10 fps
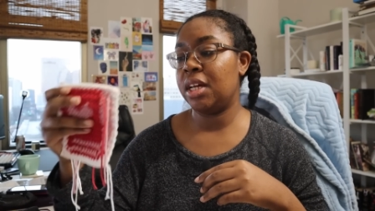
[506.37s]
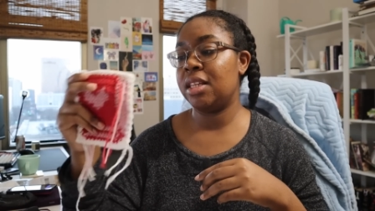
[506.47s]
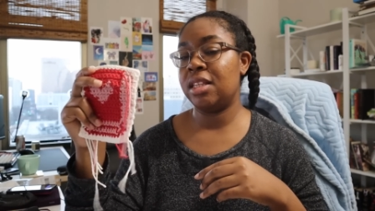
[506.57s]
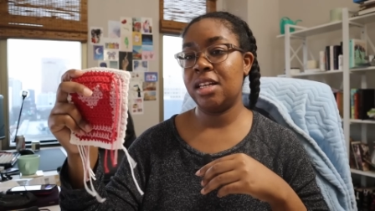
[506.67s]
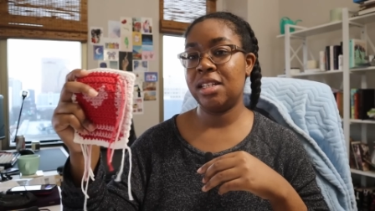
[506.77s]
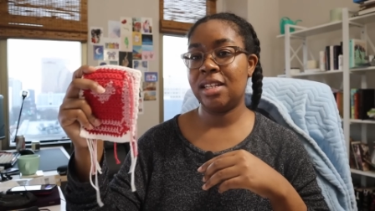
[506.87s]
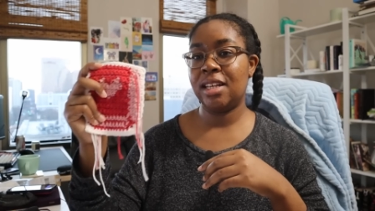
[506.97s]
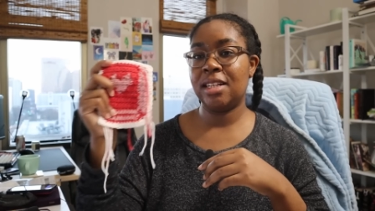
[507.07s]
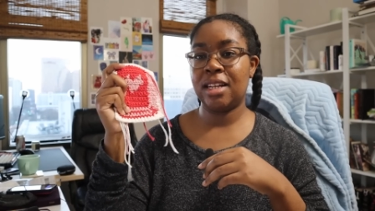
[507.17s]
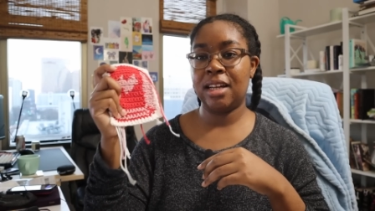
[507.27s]
Like, this
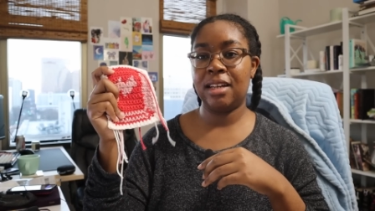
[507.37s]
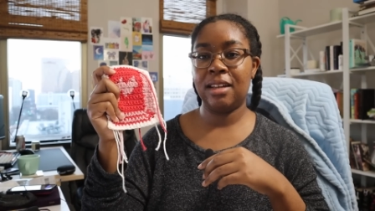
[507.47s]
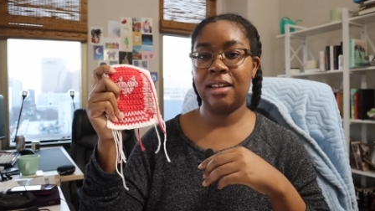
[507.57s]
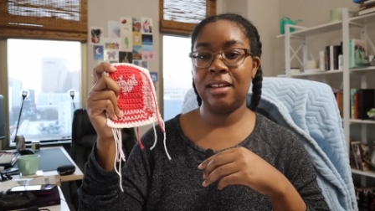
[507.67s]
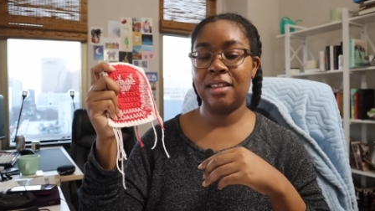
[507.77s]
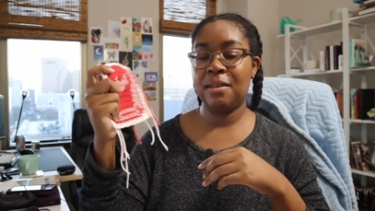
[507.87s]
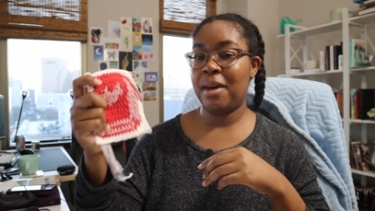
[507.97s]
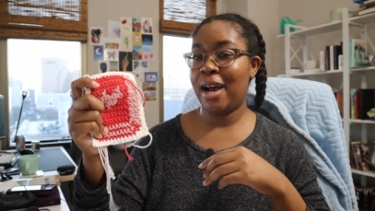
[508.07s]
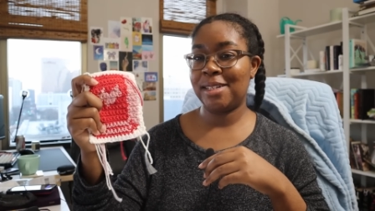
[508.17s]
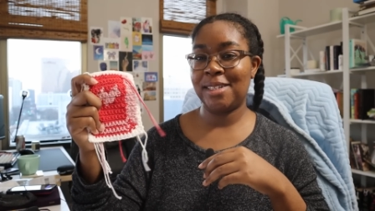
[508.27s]
is like the
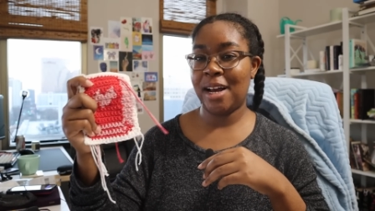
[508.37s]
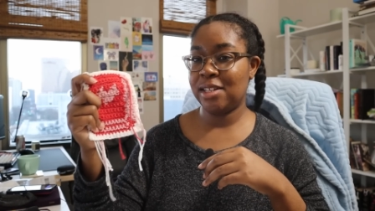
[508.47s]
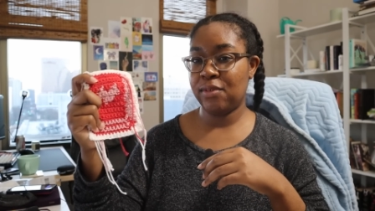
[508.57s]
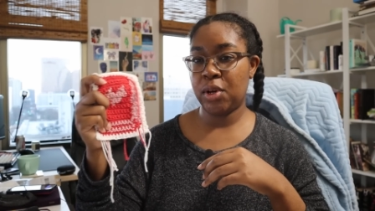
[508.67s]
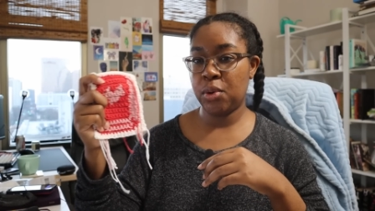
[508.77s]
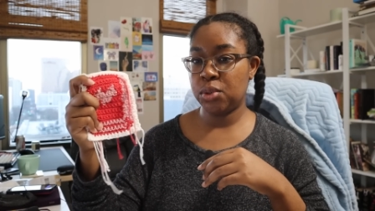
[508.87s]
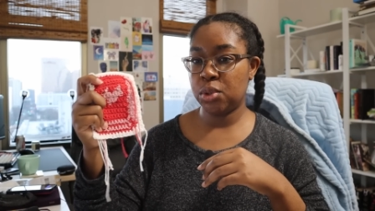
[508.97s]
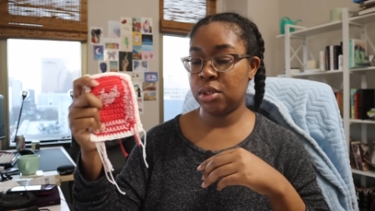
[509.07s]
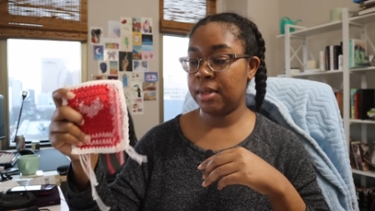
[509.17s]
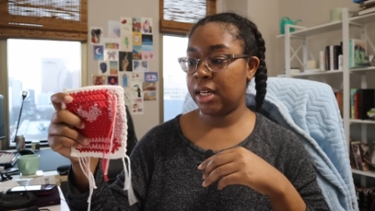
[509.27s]
max size of a
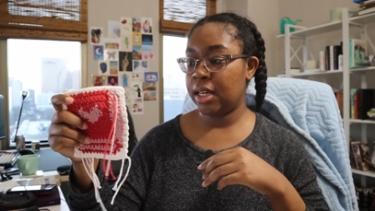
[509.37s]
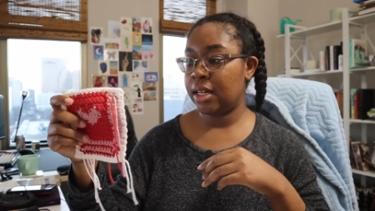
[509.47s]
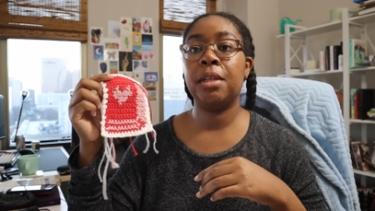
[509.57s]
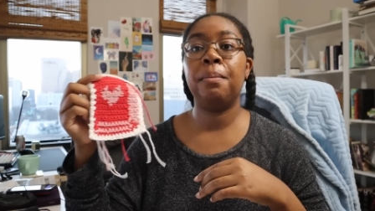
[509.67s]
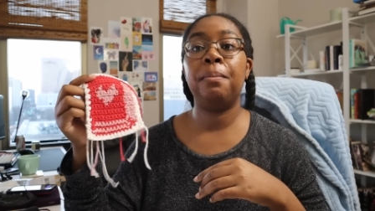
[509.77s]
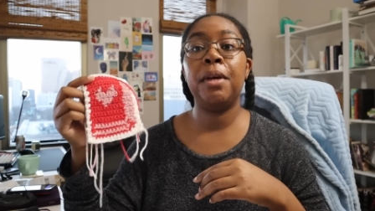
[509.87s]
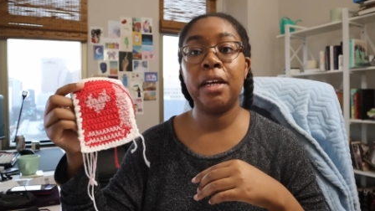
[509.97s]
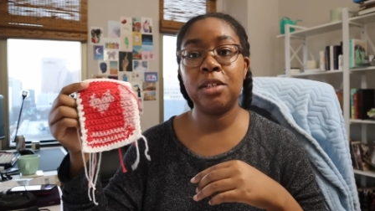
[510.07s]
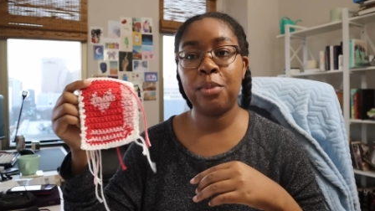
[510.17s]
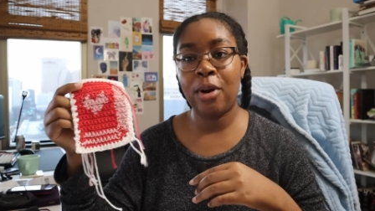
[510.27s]
coaster to me. But the
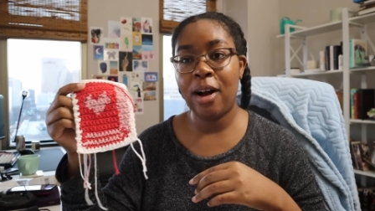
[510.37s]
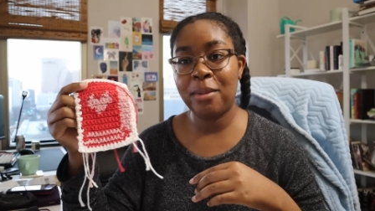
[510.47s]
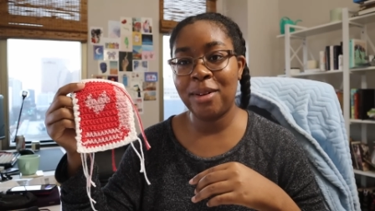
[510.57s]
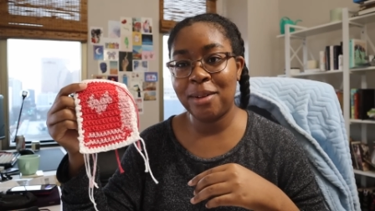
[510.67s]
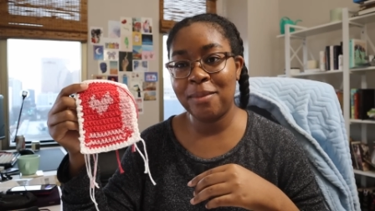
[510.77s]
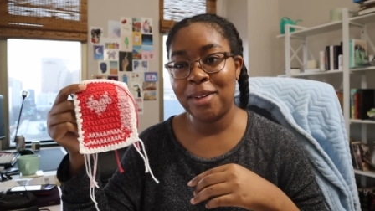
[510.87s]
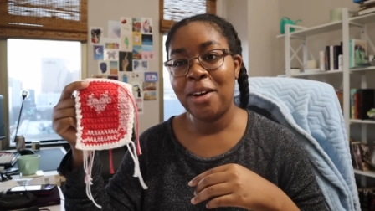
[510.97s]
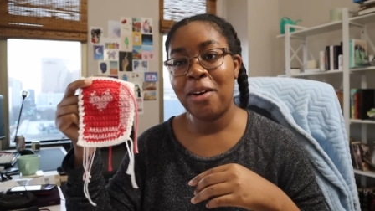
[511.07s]
biggest problem